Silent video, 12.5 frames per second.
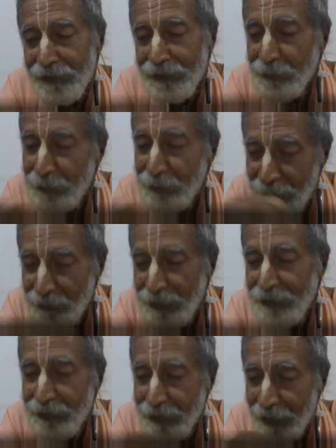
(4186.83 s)
The baby
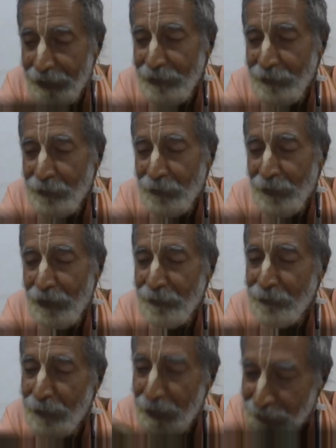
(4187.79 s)
is crying for
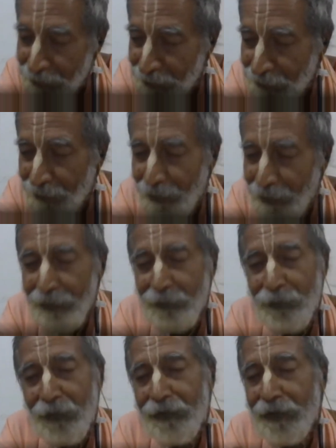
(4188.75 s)
mother
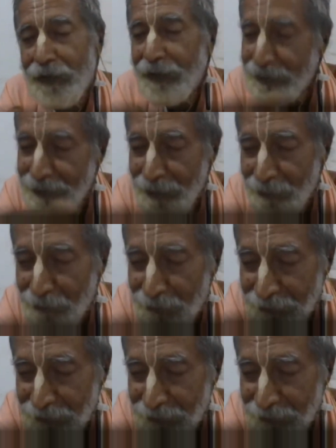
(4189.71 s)
or for itself.